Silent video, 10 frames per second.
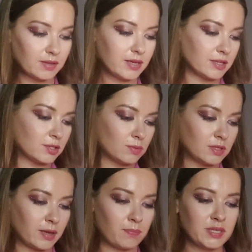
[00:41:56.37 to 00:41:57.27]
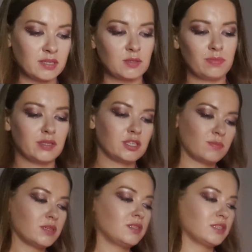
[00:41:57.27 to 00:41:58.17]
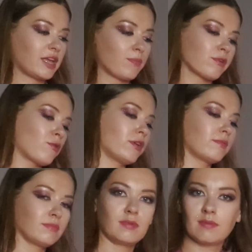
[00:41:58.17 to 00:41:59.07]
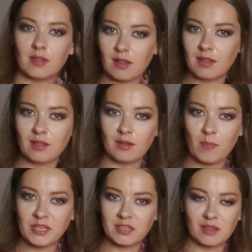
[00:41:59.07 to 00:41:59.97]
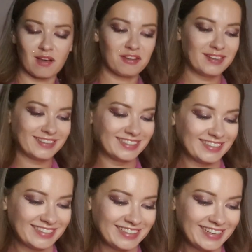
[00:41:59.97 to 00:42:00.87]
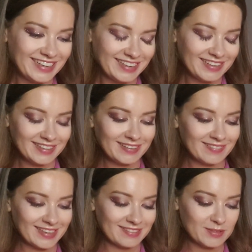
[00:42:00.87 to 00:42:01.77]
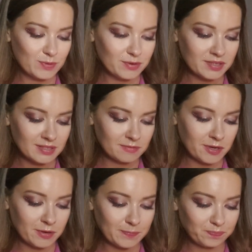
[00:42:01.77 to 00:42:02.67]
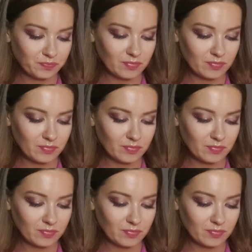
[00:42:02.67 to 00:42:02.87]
Yeah, so like business, Capricorn, romantic love. Okay, spirit is very